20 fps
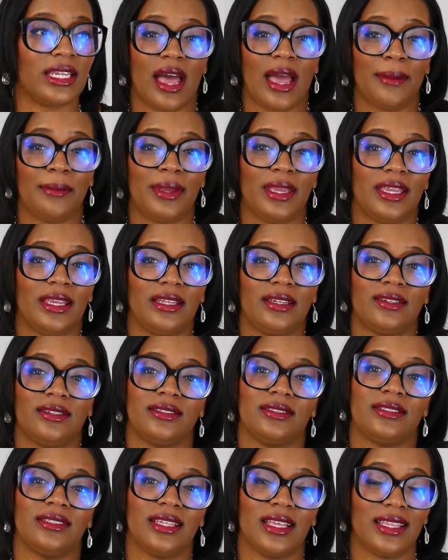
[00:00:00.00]
I mean,
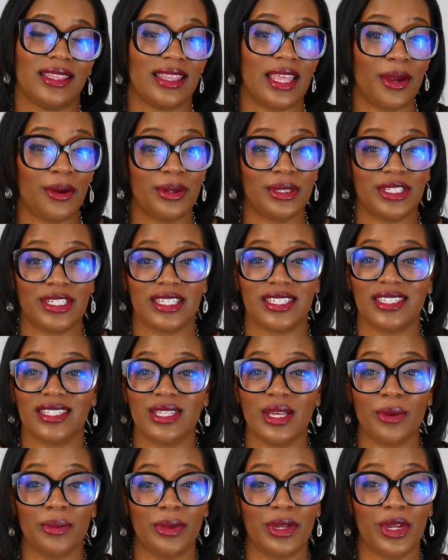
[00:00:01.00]
there was just
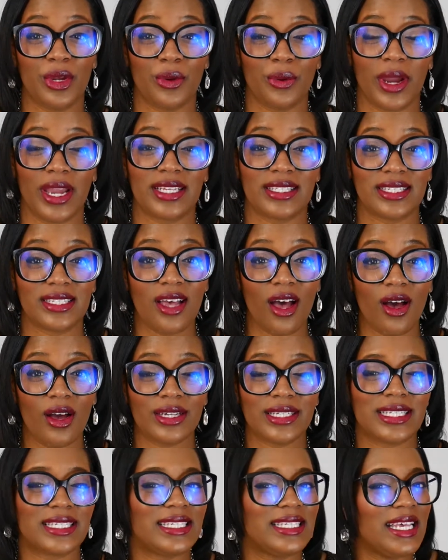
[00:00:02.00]
so many great
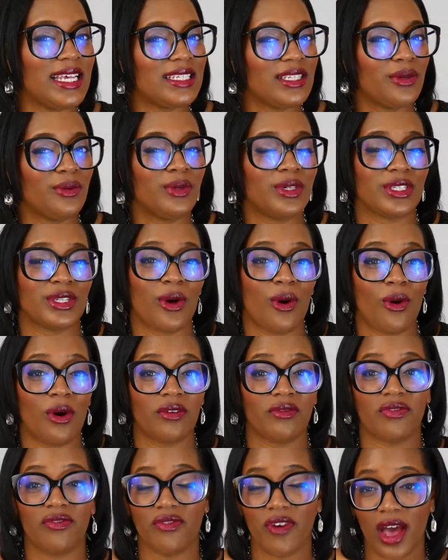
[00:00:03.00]
songs. SZA was
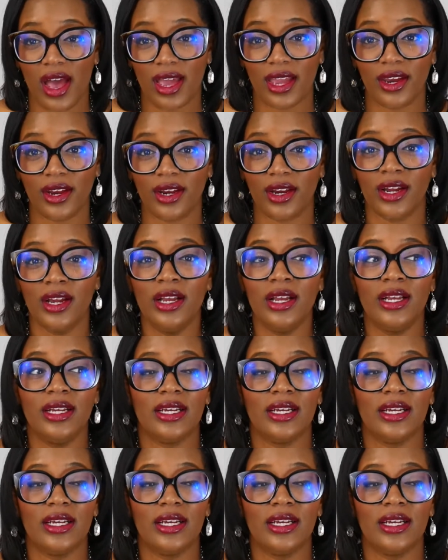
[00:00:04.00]
on fire.